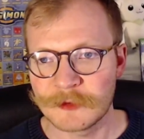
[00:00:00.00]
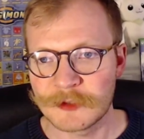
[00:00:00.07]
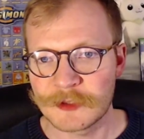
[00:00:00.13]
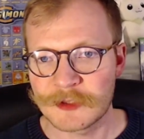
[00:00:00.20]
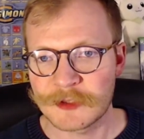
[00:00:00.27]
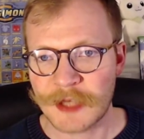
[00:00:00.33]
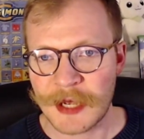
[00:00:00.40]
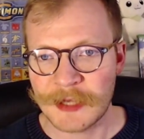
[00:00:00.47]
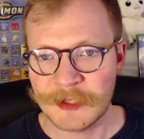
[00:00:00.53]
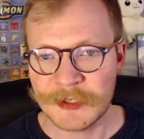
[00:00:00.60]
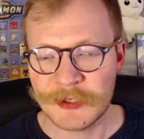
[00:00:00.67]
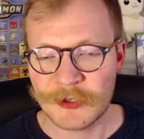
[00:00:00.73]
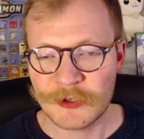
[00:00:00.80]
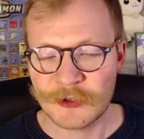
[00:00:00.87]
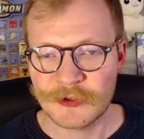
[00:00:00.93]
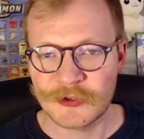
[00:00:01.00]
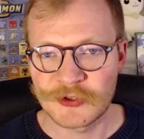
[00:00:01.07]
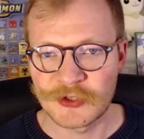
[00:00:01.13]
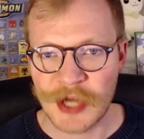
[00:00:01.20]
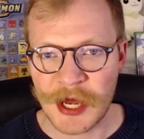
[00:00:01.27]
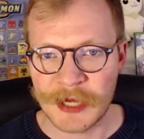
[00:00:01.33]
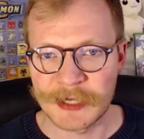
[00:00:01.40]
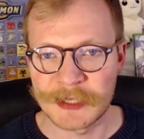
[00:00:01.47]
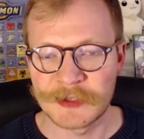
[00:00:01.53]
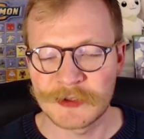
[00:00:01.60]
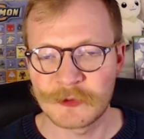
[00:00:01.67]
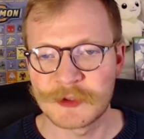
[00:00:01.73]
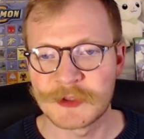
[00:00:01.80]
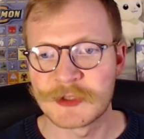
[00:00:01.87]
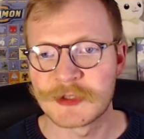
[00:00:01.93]
Skylanders
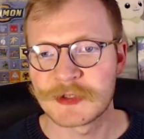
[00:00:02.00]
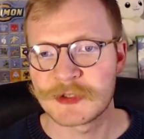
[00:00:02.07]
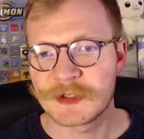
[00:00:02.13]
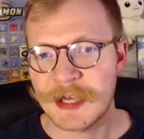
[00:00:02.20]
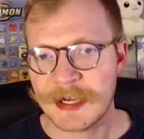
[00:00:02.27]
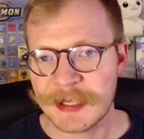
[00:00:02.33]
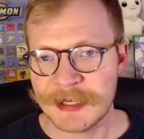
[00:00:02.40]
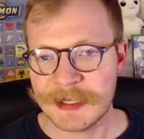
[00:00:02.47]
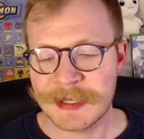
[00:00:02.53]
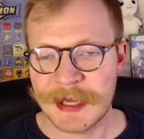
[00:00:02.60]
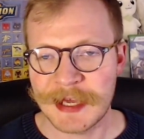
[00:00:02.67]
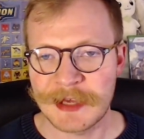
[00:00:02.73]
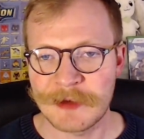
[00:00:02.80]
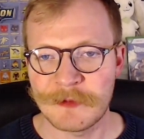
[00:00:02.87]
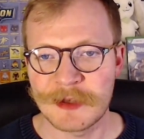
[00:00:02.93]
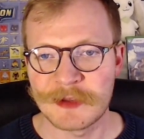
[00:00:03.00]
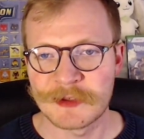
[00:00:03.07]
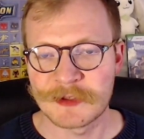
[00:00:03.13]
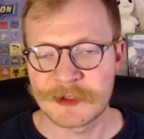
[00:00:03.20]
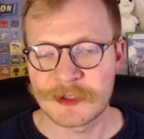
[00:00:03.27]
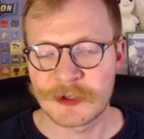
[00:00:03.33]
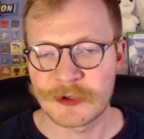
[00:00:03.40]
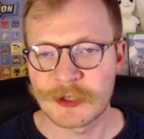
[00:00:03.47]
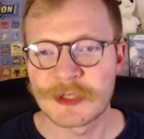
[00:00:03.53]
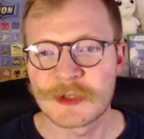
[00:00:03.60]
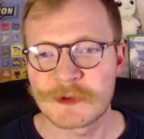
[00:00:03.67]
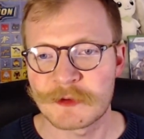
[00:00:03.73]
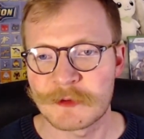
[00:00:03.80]
Giants was the second game in the series from